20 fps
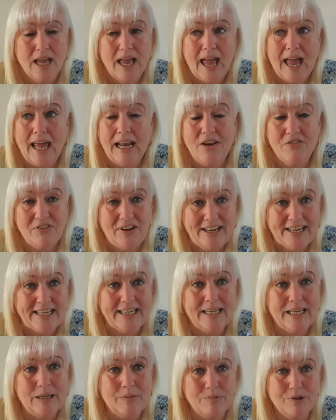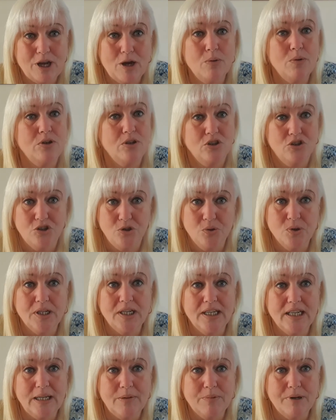And if I can keep going, you can
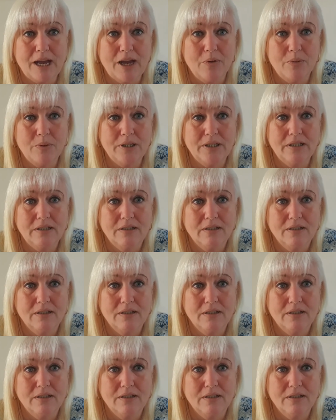keep going.